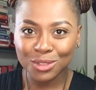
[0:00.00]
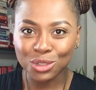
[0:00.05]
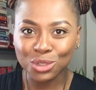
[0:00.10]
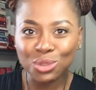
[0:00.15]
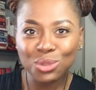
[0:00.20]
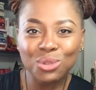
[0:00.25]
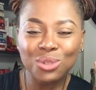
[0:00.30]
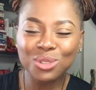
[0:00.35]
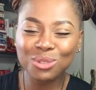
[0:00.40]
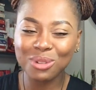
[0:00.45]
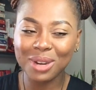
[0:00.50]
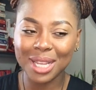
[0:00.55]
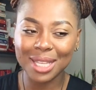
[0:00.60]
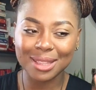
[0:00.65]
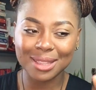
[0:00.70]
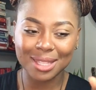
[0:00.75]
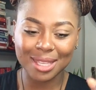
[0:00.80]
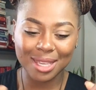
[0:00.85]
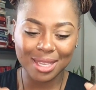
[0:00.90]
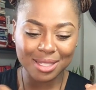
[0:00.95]
do the right
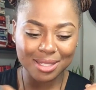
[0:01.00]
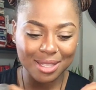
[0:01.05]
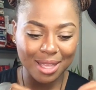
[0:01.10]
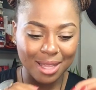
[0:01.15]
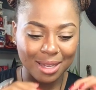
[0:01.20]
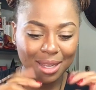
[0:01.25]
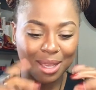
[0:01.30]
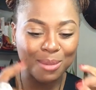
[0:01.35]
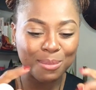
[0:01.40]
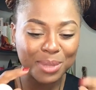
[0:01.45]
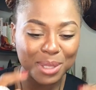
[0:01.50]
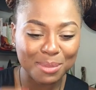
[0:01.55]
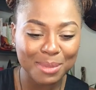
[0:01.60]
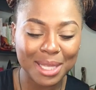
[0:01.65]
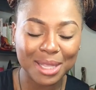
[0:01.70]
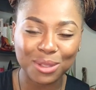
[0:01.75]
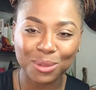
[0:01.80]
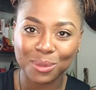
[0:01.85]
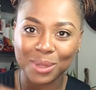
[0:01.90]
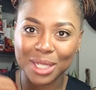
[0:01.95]
things and
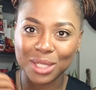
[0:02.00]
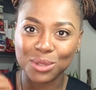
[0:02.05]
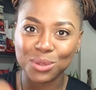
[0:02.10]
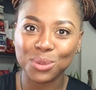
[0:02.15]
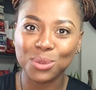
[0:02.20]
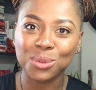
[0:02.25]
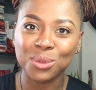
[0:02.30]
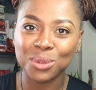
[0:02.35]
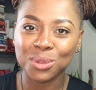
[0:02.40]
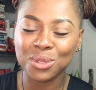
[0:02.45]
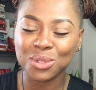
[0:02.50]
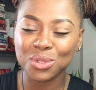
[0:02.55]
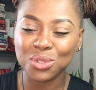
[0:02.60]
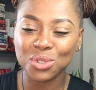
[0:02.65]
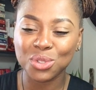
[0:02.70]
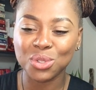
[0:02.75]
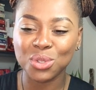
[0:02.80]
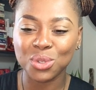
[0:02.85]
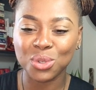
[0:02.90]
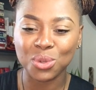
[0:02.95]
implement the right tools
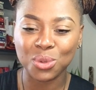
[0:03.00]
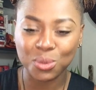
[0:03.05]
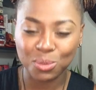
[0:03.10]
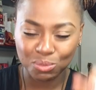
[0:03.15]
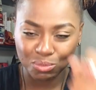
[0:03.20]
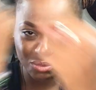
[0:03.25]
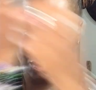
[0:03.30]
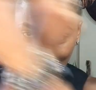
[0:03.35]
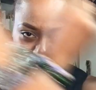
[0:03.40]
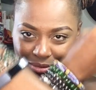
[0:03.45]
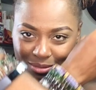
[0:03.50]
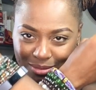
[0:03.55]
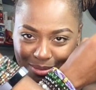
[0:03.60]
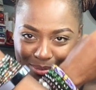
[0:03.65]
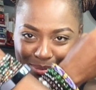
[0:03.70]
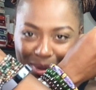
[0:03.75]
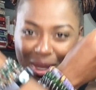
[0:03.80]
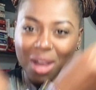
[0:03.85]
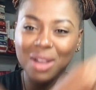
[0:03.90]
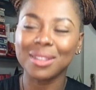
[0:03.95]
to
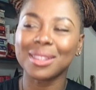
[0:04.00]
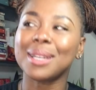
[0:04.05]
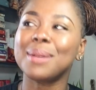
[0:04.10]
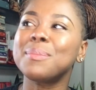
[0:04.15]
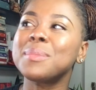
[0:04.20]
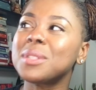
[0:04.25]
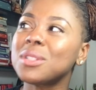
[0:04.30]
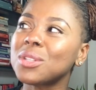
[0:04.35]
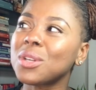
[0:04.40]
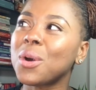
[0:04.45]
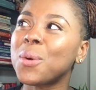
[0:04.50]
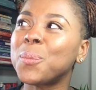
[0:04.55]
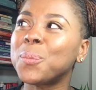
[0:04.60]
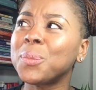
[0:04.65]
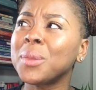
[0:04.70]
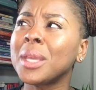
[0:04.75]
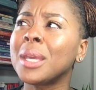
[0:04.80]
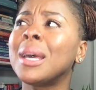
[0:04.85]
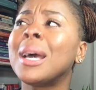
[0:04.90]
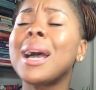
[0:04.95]
block them. So
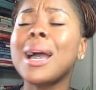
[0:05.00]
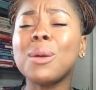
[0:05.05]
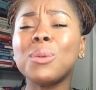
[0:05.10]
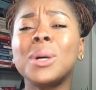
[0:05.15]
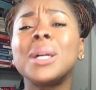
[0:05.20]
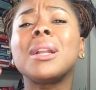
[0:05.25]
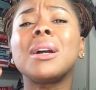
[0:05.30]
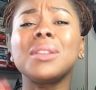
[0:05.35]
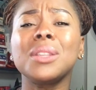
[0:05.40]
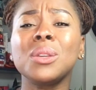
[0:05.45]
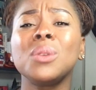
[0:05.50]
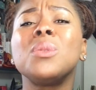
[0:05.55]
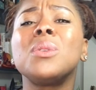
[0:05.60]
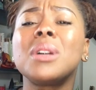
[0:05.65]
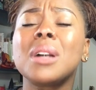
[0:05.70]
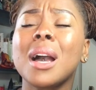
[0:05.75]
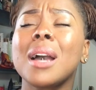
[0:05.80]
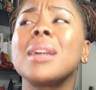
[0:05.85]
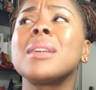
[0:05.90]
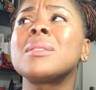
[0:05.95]
I want you
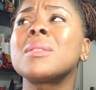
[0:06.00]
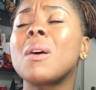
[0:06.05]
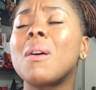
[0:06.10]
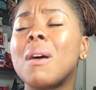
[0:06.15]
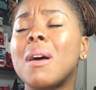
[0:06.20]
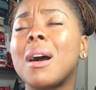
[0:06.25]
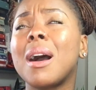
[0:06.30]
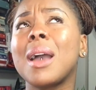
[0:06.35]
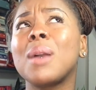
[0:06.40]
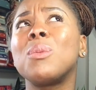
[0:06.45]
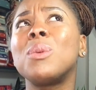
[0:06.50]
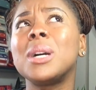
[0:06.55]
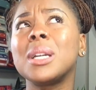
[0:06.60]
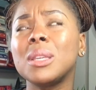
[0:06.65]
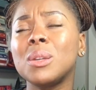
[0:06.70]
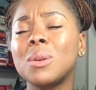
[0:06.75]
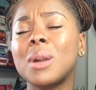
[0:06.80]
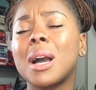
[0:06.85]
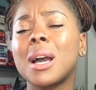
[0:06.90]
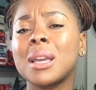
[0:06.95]
guys I want
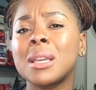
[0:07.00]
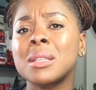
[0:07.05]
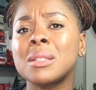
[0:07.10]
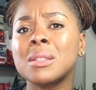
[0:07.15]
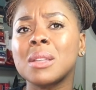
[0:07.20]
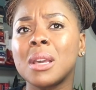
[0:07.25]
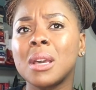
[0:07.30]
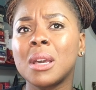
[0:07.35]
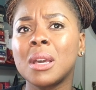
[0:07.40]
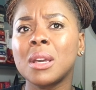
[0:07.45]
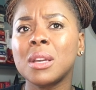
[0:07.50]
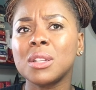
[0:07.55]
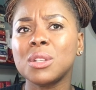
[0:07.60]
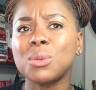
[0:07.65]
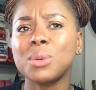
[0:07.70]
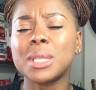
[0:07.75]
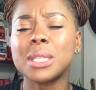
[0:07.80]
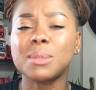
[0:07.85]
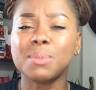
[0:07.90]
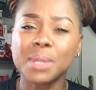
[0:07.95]
you guys
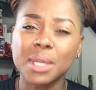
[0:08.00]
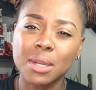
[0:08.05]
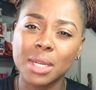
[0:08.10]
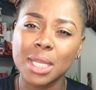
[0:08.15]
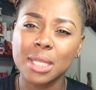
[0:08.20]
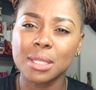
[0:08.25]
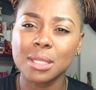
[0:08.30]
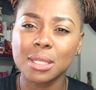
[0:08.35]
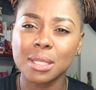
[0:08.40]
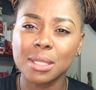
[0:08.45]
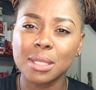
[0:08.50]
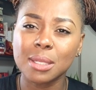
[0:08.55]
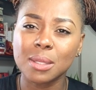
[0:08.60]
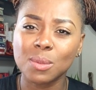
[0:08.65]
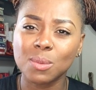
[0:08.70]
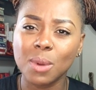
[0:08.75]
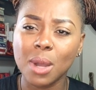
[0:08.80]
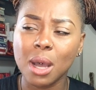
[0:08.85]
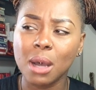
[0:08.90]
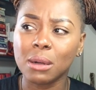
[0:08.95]
to experience this
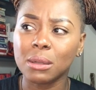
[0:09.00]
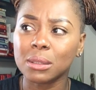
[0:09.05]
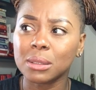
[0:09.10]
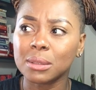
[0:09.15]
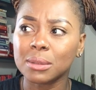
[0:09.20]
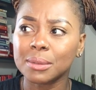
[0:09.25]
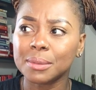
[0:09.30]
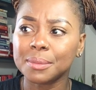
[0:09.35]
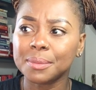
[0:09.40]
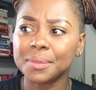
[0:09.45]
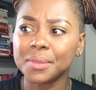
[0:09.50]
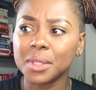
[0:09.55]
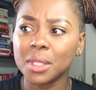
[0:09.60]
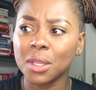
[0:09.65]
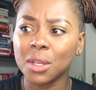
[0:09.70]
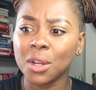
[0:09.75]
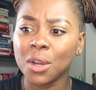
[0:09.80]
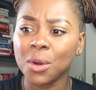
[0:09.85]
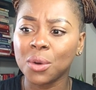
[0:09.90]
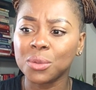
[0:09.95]
as well.
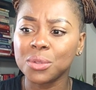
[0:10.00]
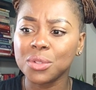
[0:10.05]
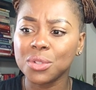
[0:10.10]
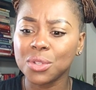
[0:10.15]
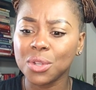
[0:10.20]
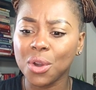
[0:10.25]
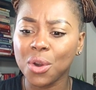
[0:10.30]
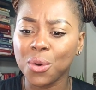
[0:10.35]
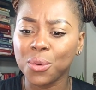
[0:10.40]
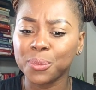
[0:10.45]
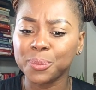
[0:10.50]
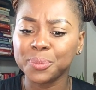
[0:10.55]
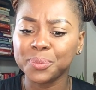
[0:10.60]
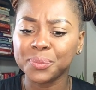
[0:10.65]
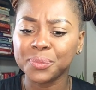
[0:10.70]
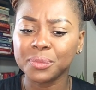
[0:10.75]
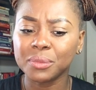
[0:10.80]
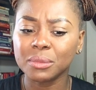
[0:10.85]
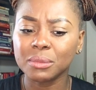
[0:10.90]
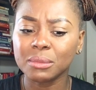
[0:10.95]
You know, so
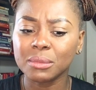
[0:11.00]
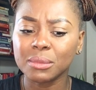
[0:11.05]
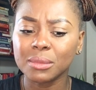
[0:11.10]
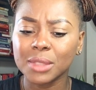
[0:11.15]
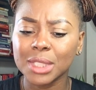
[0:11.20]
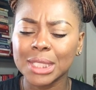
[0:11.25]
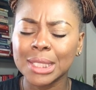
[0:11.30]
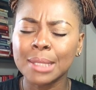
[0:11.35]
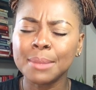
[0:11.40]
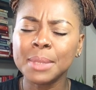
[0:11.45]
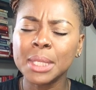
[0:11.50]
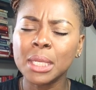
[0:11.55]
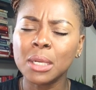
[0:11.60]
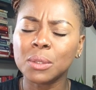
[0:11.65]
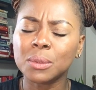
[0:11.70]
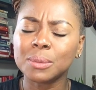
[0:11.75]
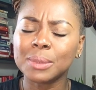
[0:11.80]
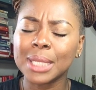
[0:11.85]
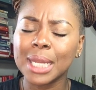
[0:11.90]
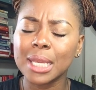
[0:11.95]
let me know
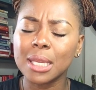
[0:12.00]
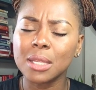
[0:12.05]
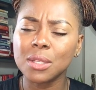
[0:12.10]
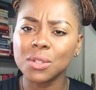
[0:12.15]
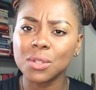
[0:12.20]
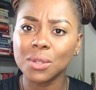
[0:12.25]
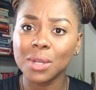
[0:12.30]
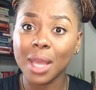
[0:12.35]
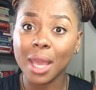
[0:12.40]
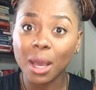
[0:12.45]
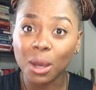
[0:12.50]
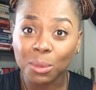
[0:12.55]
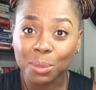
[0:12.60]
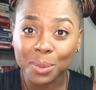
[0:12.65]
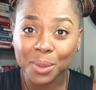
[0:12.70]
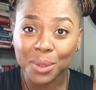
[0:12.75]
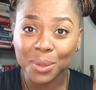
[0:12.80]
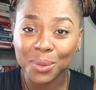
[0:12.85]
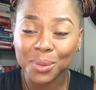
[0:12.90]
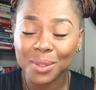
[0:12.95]
what I can do to
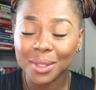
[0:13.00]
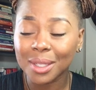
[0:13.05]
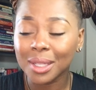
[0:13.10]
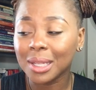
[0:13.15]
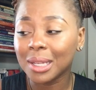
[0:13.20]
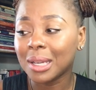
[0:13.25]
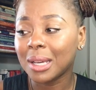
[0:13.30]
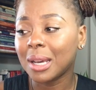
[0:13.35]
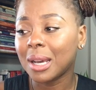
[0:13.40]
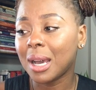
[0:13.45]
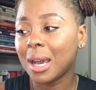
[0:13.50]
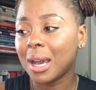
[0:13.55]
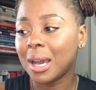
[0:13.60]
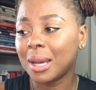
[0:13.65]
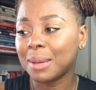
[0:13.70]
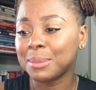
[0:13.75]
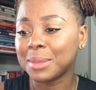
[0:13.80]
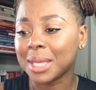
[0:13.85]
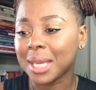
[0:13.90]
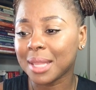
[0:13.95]
help you
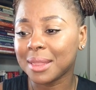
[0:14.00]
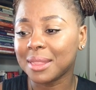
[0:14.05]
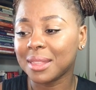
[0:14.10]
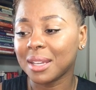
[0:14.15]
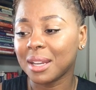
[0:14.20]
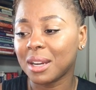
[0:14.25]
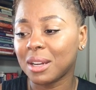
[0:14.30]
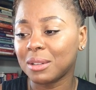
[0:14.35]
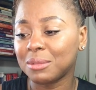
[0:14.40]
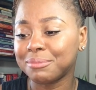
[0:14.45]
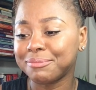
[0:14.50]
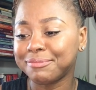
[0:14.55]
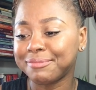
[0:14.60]
um, get there